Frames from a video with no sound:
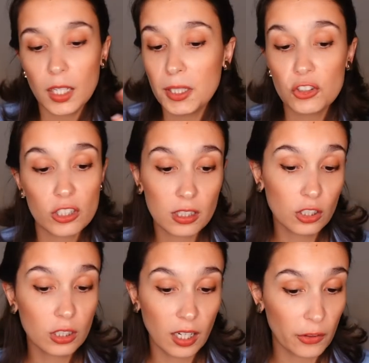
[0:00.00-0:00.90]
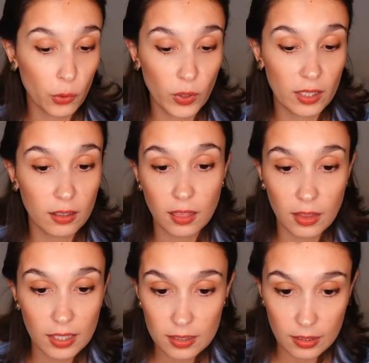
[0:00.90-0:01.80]
I mean, just look at the way
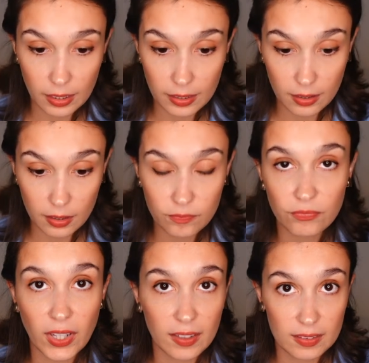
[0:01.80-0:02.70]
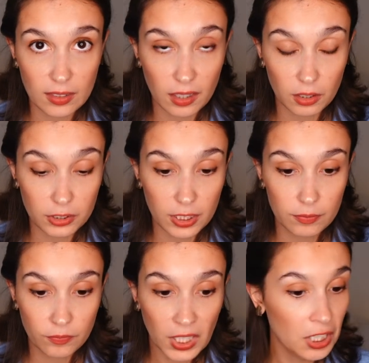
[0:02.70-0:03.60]
this lady has styled it.
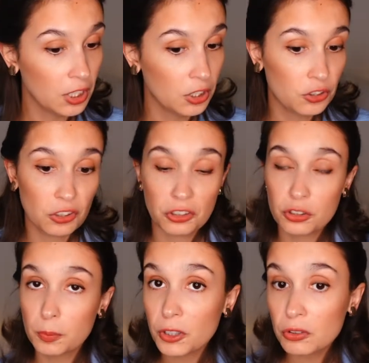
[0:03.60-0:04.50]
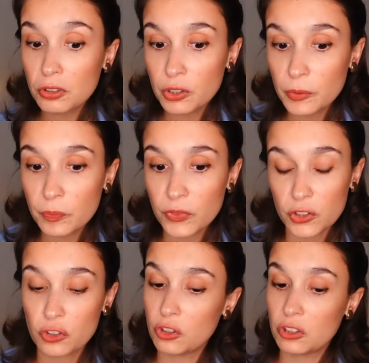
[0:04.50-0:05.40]
She looks super cool.
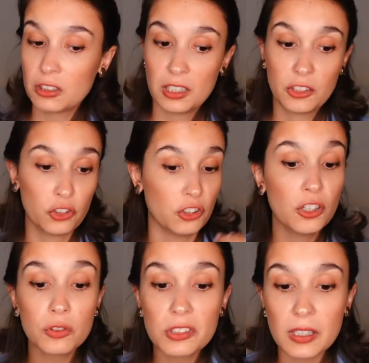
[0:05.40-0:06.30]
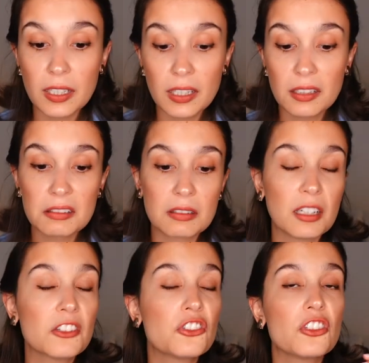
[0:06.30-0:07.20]
She looks like she knows things,
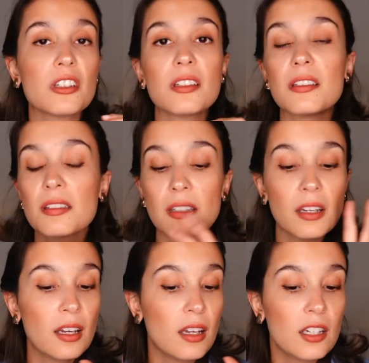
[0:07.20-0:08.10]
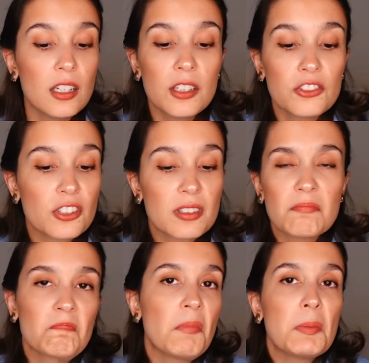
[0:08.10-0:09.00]
like she is
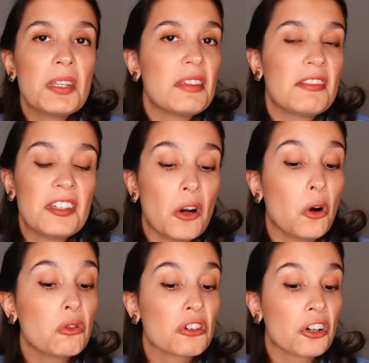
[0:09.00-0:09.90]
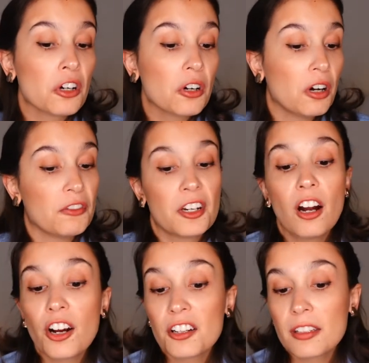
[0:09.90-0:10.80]
just maybe the owner of an
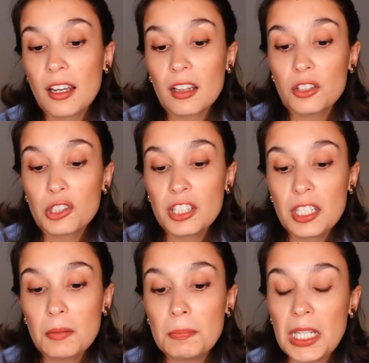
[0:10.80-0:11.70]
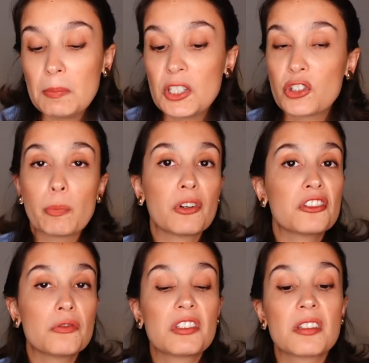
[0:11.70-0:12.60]
art gallery, maybe she
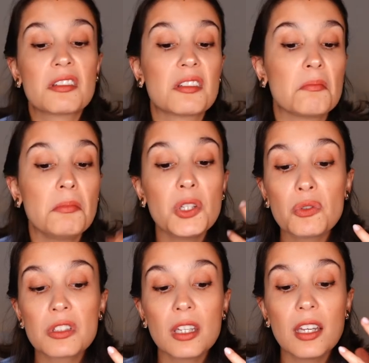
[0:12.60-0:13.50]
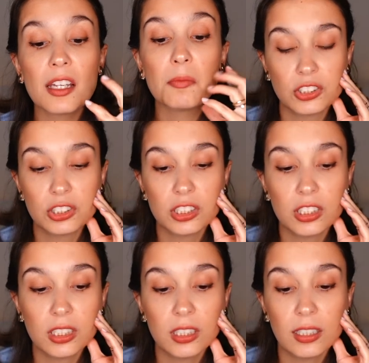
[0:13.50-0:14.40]
produces some music,
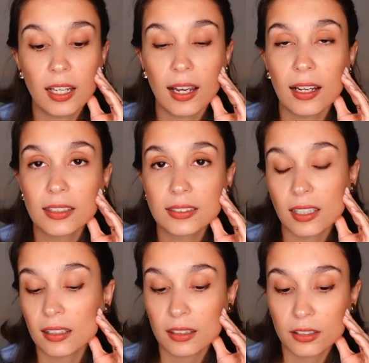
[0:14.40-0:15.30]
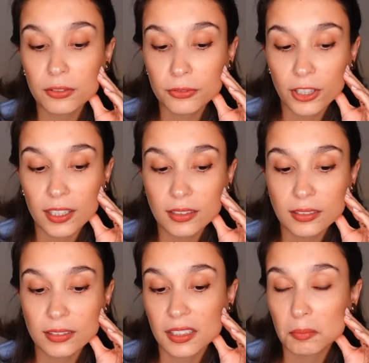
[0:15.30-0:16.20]
she has a lot of
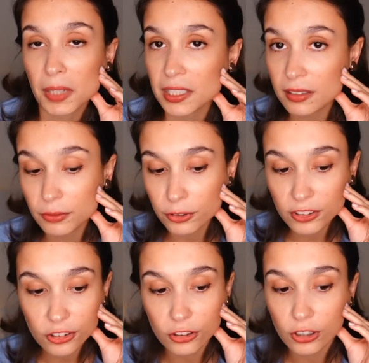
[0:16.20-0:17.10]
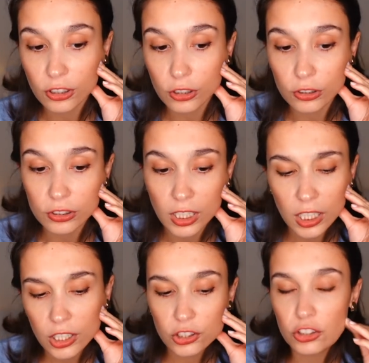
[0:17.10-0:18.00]
friends in many different circles,
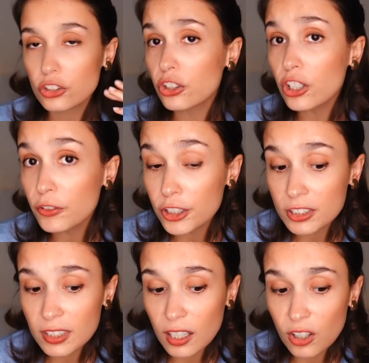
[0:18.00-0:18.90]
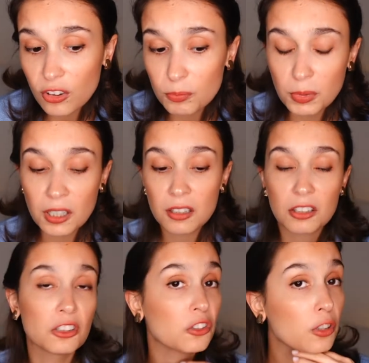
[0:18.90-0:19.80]
she's sure of herself
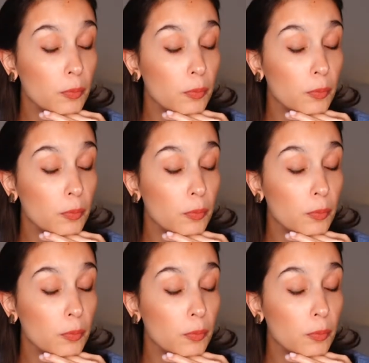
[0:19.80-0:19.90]
but looks